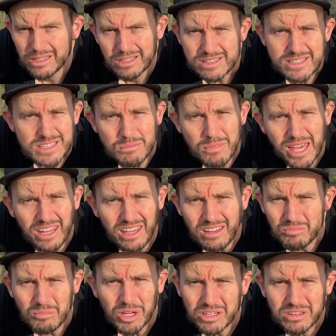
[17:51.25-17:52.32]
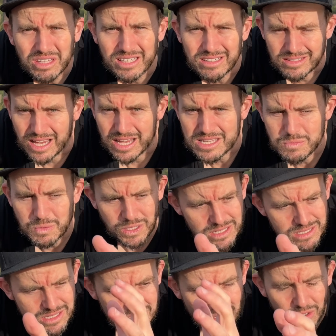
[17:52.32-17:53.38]
Does it matter? I don't think it does,
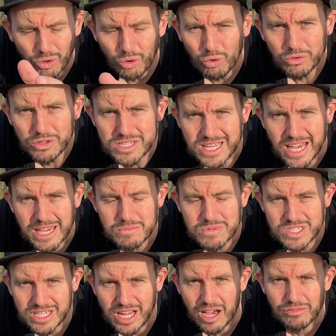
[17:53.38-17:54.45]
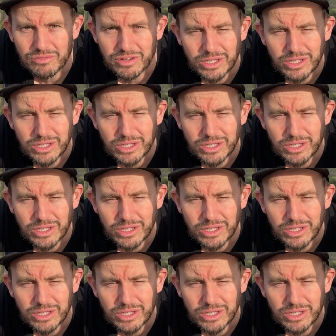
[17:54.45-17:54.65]
because it's got all the same stuff,